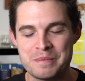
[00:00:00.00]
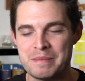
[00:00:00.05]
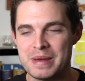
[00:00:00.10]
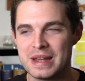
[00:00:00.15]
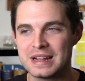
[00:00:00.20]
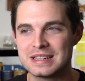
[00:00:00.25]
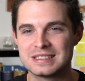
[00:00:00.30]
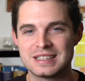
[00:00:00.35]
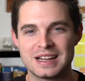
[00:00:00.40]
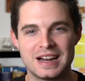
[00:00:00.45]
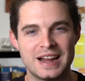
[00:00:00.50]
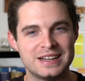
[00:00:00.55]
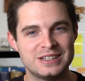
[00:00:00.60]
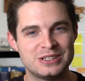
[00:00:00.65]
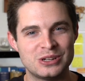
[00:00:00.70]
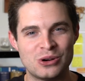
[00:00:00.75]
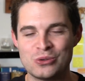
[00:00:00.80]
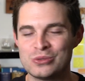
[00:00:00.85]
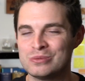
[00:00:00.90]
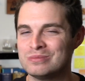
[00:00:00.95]
mix that I
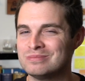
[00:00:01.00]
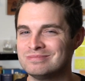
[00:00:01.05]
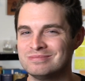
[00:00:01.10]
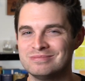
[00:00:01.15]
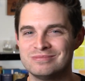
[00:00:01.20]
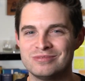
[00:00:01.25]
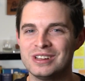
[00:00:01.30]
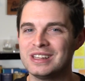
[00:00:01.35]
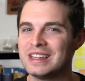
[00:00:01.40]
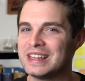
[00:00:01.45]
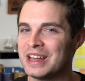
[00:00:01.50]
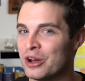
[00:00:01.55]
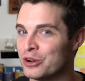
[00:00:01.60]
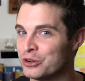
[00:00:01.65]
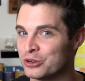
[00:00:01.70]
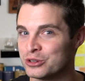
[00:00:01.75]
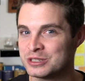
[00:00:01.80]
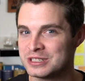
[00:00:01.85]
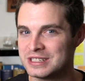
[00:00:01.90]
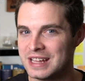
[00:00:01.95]
don't really
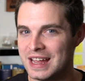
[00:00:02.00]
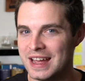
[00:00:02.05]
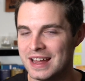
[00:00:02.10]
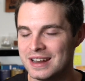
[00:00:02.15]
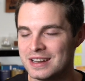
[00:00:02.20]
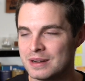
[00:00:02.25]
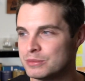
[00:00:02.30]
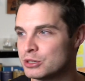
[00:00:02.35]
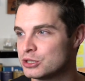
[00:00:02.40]
understand.